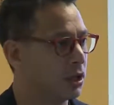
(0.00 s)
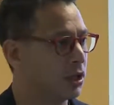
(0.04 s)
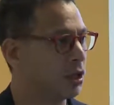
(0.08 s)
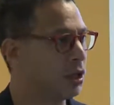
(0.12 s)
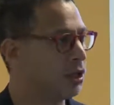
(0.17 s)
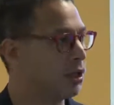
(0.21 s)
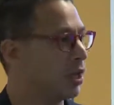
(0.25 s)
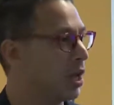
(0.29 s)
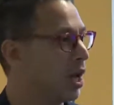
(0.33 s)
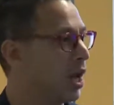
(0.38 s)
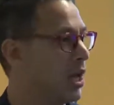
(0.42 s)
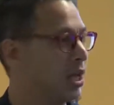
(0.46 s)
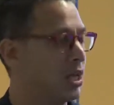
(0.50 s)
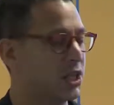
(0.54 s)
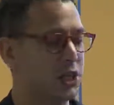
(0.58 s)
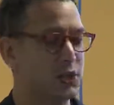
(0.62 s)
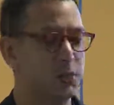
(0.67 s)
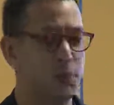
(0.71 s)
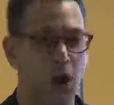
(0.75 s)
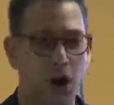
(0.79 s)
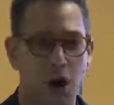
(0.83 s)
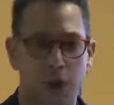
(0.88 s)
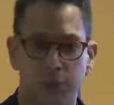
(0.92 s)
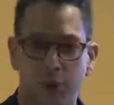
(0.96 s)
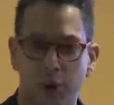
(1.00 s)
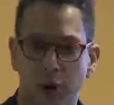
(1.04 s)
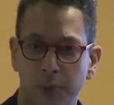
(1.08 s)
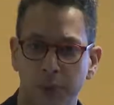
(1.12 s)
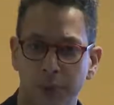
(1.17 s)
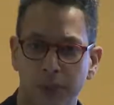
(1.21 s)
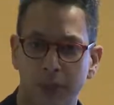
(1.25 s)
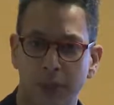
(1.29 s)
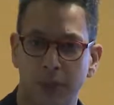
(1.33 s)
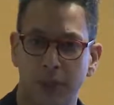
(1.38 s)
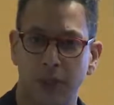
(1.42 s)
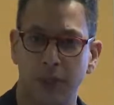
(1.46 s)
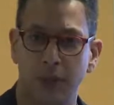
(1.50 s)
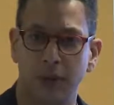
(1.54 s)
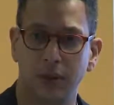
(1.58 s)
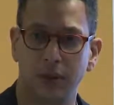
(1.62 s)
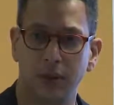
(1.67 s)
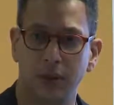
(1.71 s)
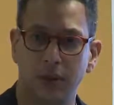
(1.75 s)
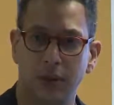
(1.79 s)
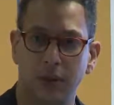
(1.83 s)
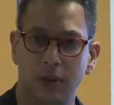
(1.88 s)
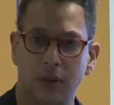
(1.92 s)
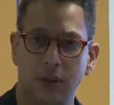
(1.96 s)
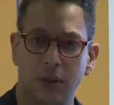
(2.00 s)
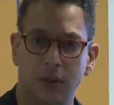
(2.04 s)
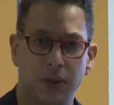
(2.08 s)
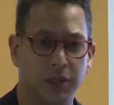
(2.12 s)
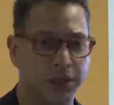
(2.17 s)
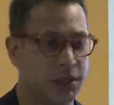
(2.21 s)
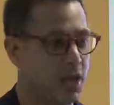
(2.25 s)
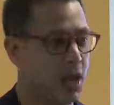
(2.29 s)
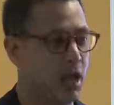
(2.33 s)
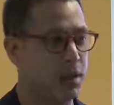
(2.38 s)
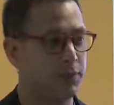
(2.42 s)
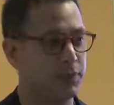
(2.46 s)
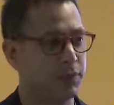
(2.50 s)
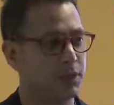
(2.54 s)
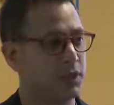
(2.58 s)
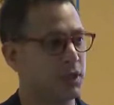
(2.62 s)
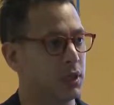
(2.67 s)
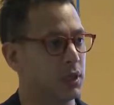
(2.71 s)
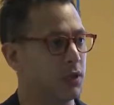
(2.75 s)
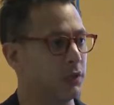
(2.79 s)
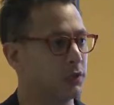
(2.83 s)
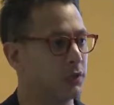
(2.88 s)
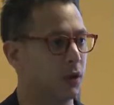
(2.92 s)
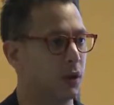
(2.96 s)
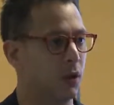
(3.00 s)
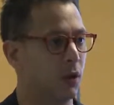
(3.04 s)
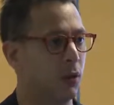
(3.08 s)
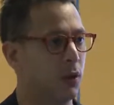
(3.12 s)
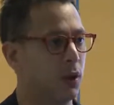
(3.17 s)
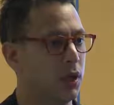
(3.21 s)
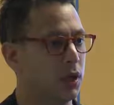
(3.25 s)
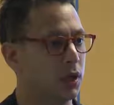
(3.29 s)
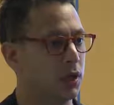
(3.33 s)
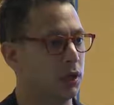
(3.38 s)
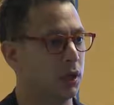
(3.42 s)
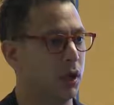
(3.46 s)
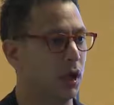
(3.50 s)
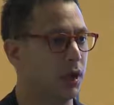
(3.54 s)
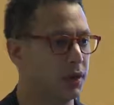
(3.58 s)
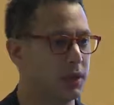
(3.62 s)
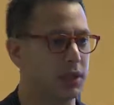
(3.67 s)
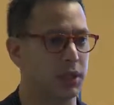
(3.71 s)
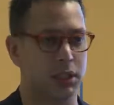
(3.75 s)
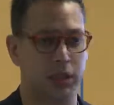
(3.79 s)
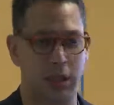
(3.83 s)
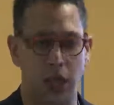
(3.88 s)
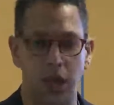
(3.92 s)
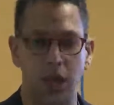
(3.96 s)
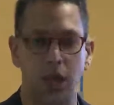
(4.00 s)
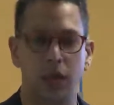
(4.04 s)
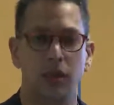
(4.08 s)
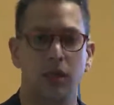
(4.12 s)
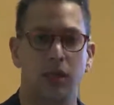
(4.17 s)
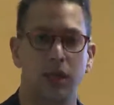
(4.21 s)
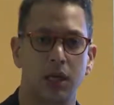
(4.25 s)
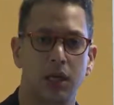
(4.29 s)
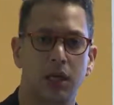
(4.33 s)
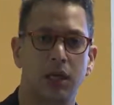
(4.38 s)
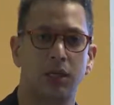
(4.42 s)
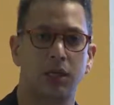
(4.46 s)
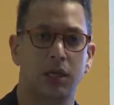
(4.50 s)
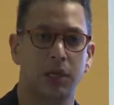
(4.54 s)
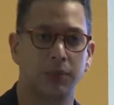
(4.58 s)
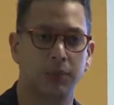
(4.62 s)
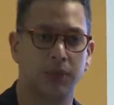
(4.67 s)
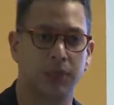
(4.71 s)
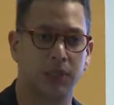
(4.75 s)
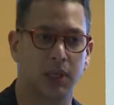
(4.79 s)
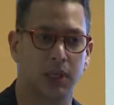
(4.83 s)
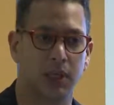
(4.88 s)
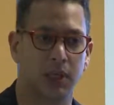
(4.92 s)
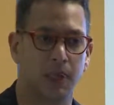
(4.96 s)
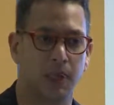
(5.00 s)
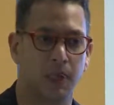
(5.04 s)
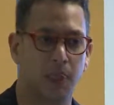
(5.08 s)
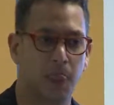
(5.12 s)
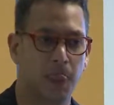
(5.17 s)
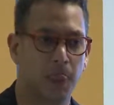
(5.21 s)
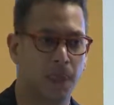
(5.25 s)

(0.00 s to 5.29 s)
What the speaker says: Could a smart property that's empty for a week understand that it is empty